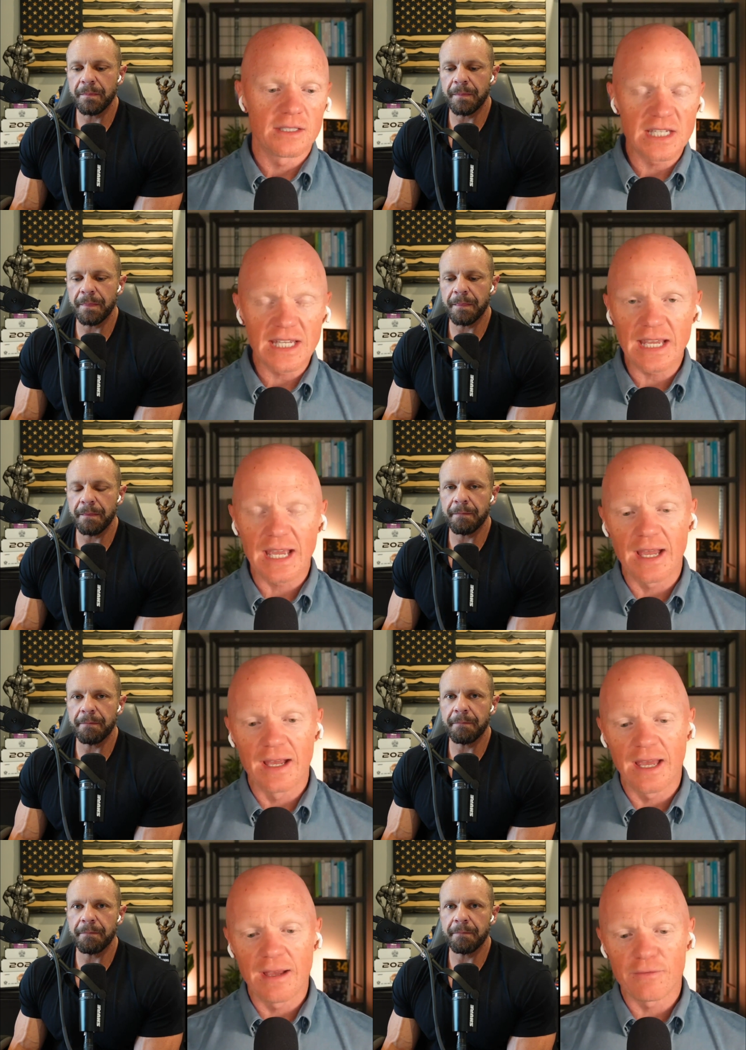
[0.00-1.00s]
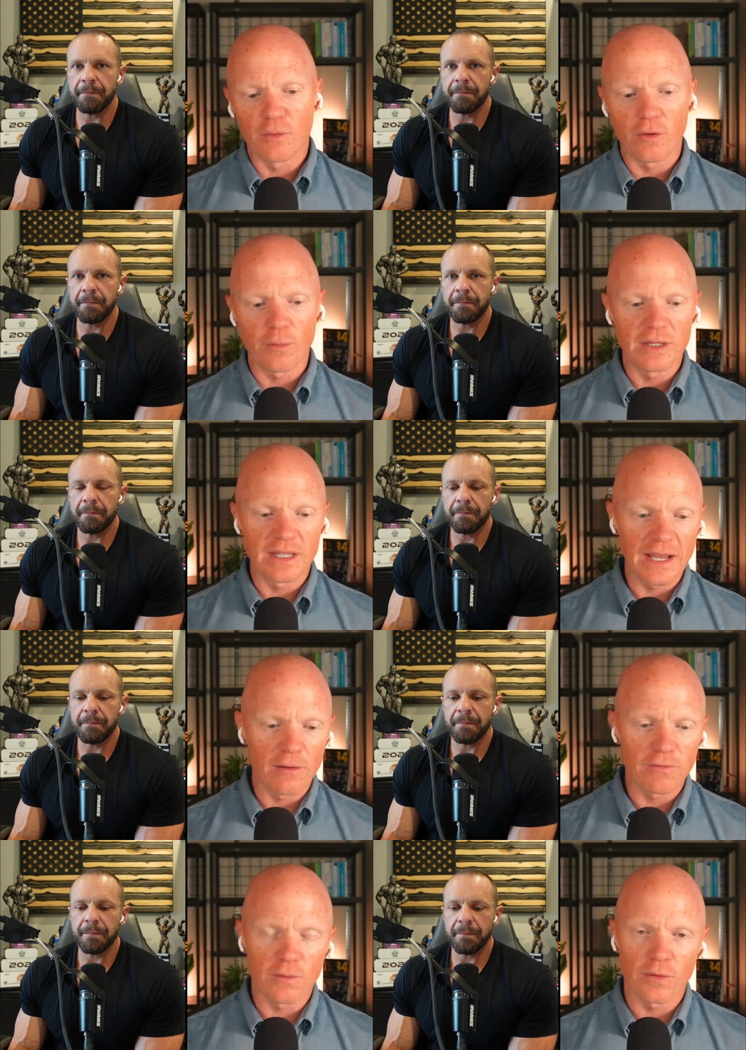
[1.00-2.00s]
Speaker 1: the D form and
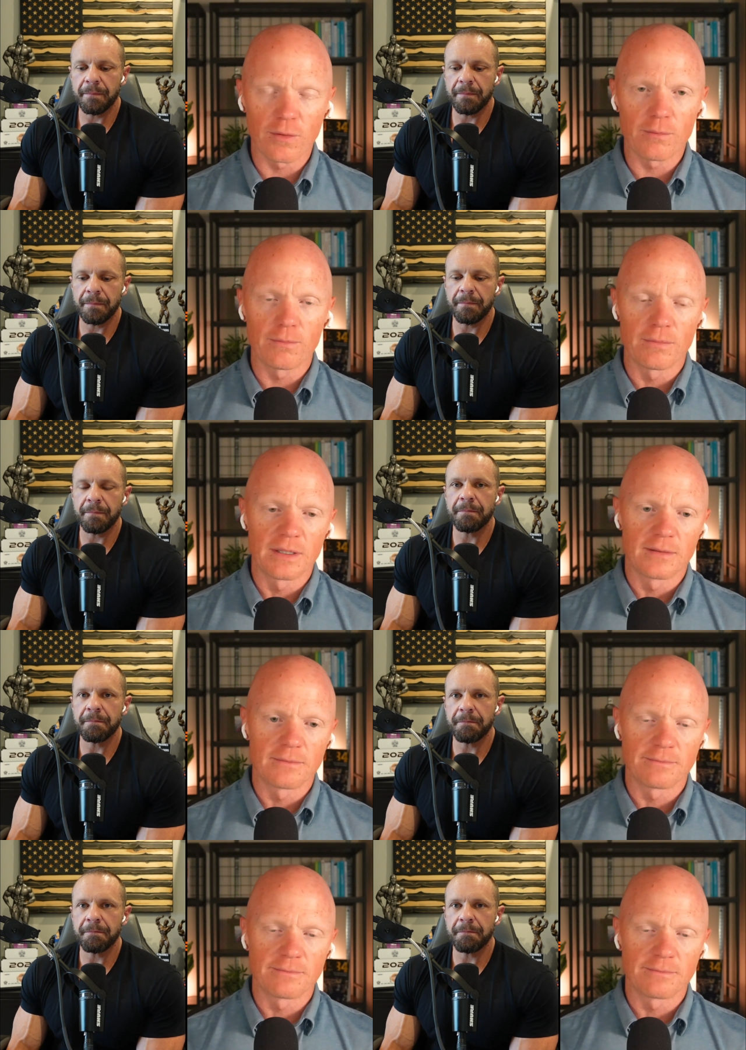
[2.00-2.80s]
the L form.